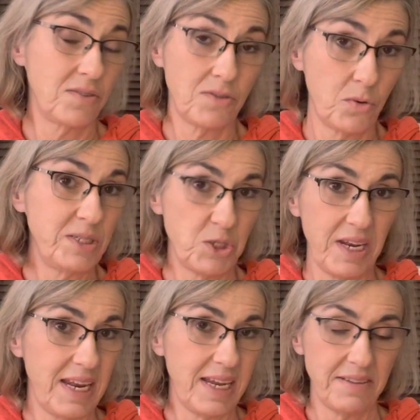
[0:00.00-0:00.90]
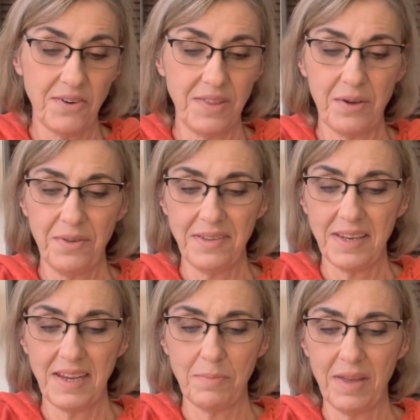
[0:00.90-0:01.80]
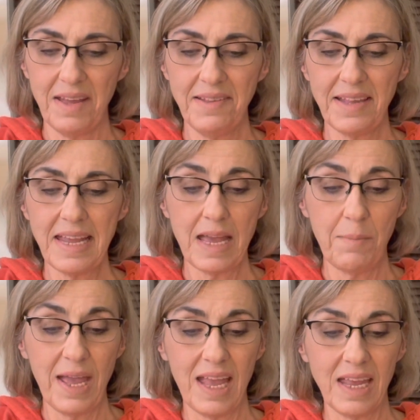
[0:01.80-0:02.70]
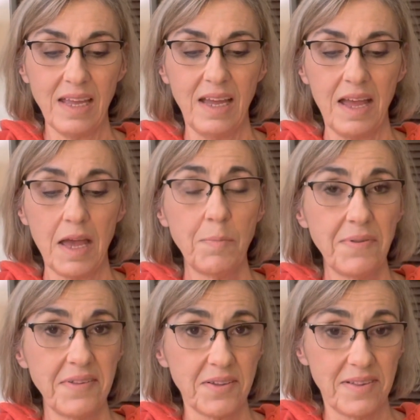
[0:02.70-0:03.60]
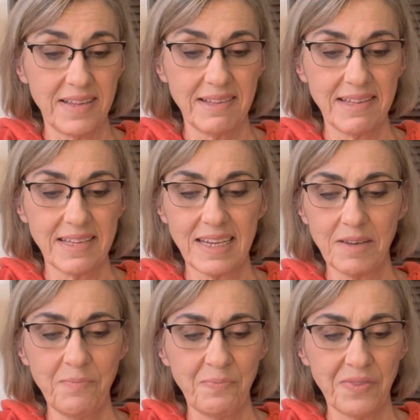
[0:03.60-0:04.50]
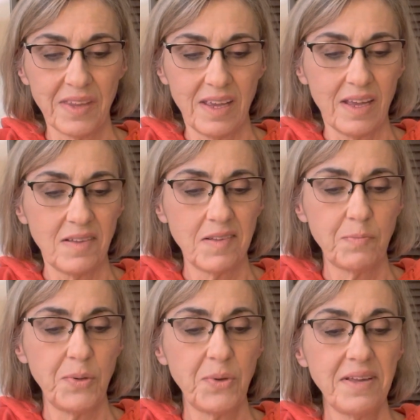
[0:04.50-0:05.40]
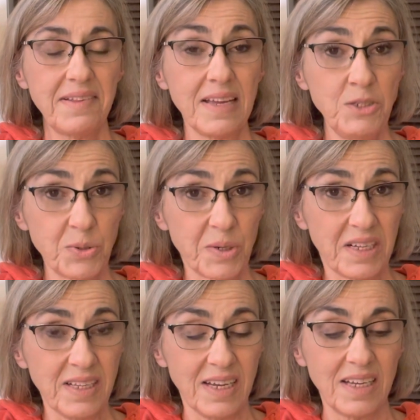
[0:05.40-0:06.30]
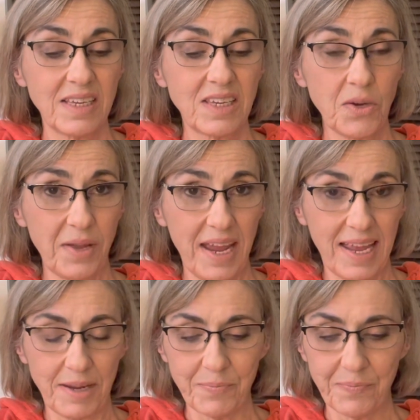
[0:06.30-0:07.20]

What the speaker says: question and answer, that was the name, SAMA, episode 16, Spooky Central Q&A.